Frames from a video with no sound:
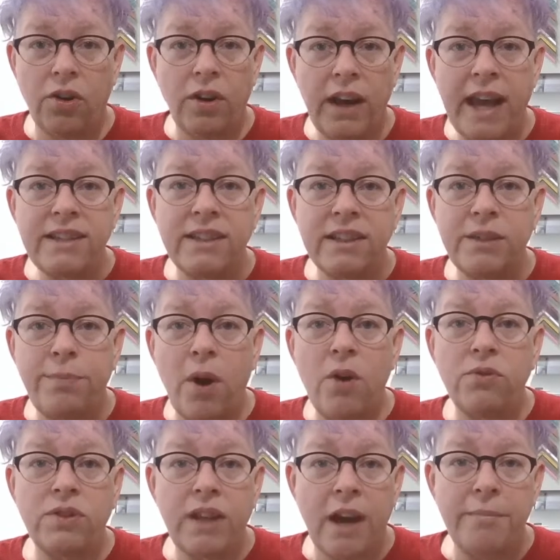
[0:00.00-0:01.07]
less
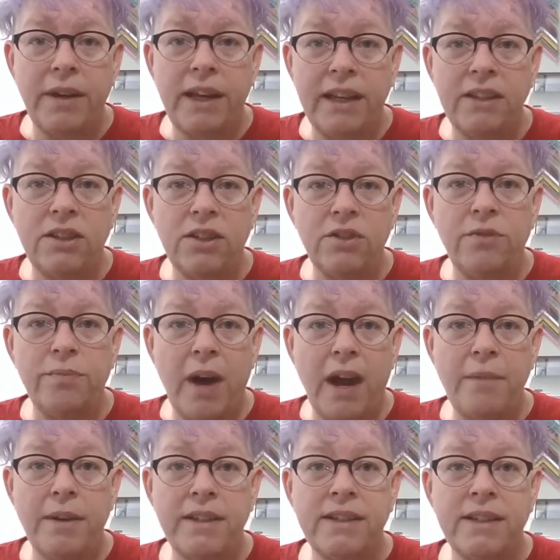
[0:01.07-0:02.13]
exposed coming into my
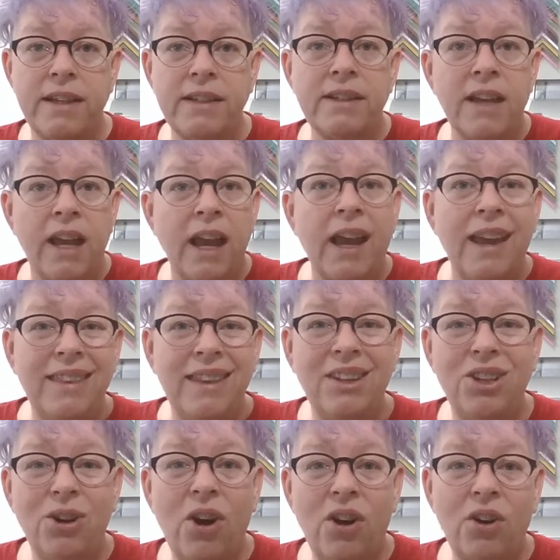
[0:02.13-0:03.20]
business than
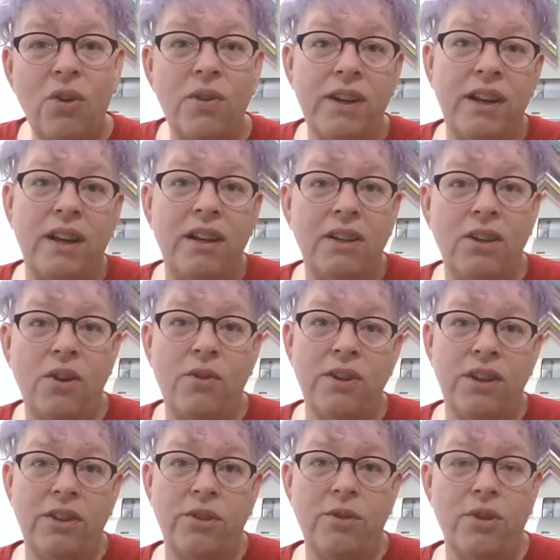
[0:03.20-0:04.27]
you are going
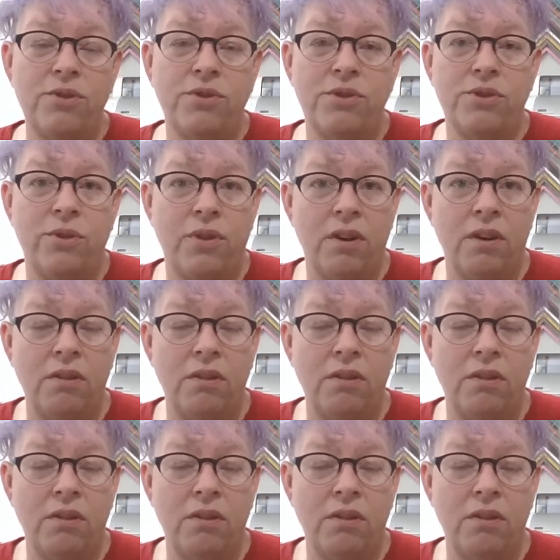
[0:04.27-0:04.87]
to the grocery store